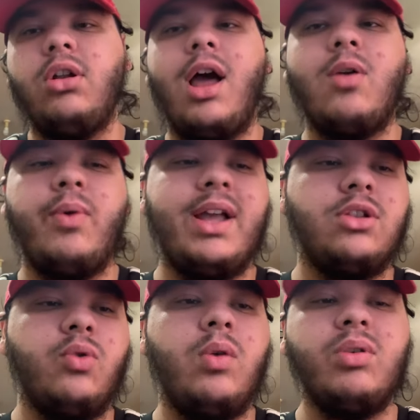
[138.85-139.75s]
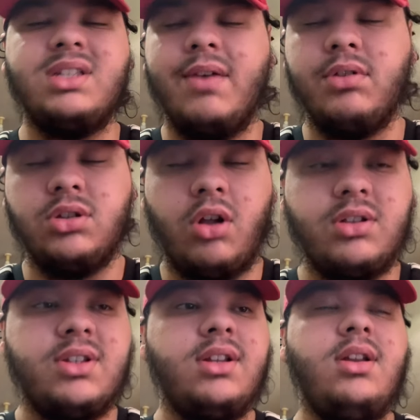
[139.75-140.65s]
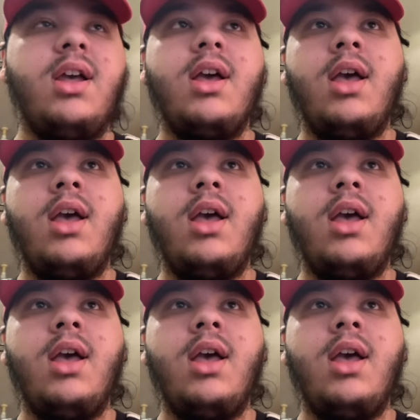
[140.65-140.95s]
like we are doing with Devin Dotson.